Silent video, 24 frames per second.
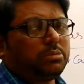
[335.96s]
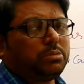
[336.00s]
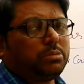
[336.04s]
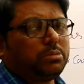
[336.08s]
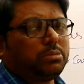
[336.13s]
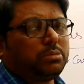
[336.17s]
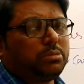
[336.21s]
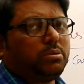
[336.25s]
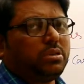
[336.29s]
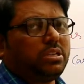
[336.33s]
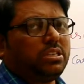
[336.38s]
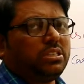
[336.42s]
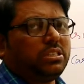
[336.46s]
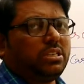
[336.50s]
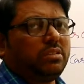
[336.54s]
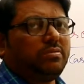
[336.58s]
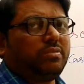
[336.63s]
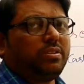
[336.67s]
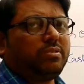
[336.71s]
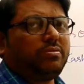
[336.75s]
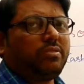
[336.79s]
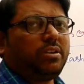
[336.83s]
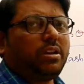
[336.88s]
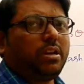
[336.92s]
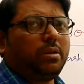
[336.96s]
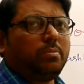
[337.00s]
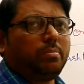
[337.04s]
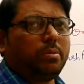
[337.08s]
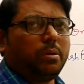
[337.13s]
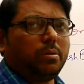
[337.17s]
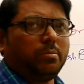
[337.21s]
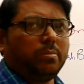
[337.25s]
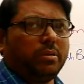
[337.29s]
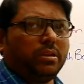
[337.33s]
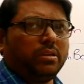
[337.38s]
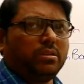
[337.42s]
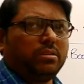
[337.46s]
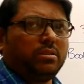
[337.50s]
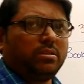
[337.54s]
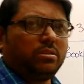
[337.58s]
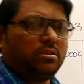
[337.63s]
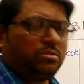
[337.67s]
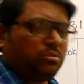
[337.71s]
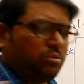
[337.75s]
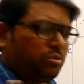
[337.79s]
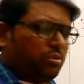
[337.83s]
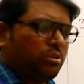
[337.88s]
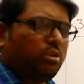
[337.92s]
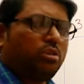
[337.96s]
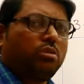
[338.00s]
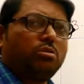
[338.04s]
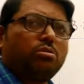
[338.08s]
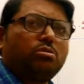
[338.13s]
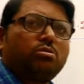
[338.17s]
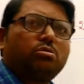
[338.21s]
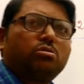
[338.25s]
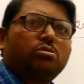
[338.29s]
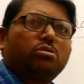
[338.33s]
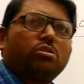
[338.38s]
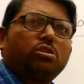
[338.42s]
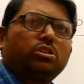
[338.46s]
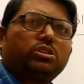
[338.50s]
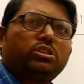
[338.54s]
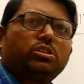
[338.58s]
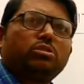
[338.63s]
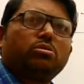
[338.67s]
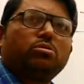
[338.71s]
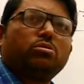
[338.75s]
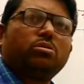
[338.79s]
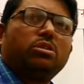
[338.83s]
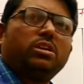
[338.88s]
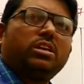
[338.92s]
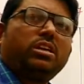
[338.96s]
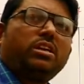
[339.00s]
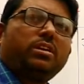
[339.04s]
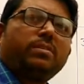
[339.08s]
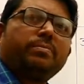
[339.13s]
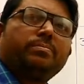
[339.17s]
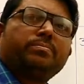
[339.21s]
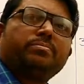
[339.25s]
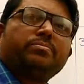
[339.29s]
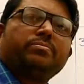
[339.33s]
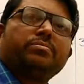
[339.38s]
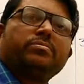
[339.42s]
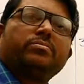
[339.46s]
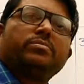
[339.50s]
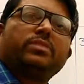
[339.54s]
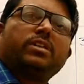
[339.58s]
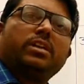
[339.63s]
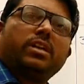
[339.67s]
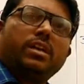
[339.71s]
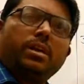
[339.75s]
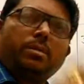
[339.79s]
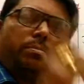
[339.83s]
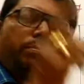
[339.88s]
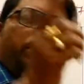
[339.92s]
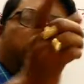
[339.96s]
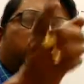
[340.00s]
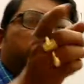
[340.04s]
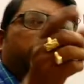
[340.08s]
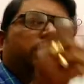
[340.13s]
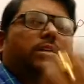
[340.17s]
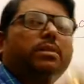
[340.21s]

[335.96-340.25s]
Right, now let us do a simple BRS here, and I am going to take